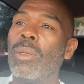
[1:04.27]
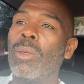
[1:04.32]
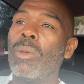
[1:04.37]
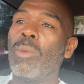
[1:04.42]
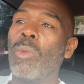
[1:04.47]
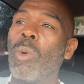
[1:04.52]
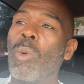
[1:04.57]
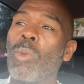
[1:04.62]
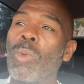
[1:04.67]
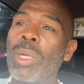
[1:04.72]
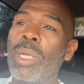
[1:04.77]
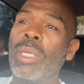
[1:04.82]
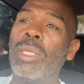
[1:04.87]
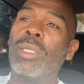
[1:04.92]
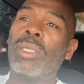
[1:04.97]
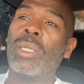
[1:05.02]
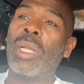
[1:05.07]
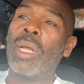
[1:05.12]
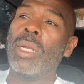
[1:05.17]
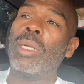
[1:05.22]
When we
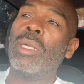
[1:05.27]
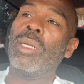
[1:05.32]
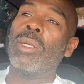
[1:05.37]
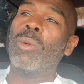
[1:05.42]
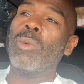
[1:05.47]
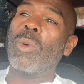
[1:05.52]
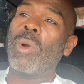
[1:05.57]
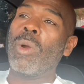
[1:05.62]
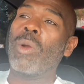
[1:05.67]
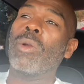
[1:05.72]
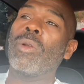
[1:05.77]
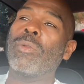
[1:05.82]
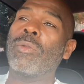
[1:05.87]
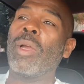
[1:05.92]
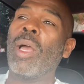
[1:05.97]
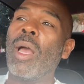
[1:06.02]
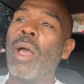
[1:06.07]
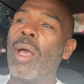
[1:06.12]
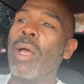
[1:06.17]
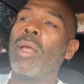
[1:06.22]
study the word of
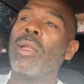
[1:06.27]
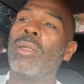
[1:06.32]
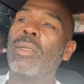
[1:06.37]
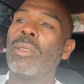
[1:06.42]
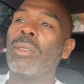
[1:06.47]
God,